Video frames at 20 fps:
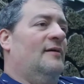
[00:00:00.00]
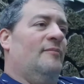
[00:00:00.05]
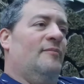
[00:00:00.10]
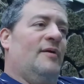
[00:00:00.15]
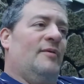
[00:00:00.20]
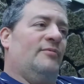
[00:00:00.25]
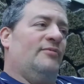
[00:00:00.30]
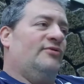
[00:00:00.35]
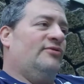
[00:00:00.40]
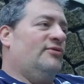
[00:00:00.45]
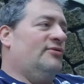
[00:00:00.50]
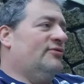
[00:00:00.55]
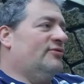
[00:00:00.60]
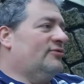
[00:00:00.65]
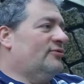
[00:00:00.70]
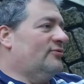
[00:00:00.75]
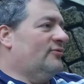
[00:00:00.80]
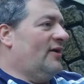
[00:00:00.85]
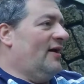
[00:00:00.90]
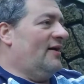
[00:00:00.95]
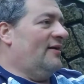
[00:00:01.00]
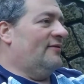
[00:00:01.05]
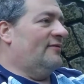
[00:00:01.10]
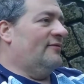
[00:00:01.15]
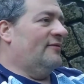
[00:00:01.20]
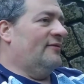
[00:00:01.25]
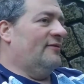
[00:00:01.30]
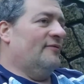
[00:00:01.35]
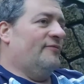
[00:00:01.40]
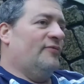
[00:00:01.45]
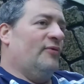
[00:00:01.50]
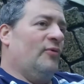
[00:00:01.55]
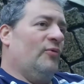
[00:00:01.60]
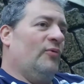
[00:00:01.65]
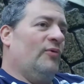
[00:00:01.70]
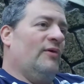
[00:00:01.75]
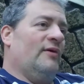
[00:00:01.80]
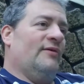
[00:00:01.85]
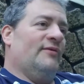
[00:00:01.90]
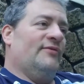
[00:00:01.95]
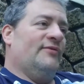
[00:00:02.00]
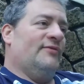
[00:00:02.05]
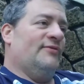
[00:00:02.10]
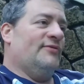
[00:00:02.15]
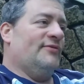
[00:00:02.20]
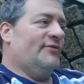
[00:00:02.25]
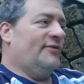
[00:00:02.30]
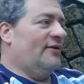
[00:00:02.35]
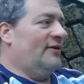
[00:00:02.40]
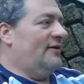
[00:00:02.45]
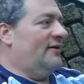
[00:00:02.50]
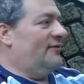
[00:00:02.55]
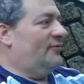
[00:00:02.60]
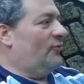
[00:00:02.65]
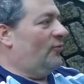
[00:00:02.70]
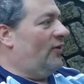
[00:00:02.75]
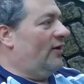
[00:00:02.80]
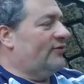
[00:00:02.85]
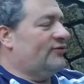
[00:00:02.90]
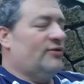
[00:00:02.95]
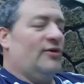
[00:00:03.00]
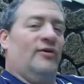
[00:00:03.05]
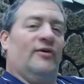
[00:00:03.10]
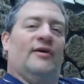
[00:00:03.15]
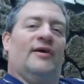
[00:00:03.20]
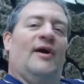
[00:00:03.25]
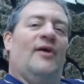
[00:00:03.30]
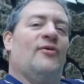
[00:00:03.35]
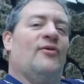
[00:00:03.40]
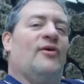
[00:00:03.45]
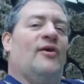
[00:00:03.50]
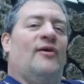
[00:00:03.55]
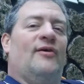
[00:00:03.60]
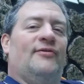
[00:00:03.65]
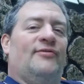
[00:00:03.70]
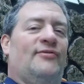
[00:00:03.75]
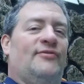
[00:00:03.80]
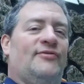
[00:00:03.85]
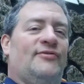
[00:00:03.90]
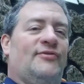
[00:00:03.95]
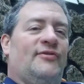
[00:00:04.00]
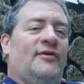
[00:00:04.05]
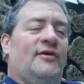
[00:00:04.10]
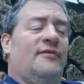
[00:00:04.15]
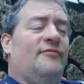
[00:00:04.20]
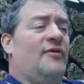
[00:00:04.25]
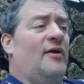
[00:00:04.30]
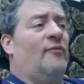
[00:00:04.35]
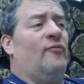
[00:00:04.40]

Remember, she used to ride four-wheelers and stuff and watch her on goat carts and stuff.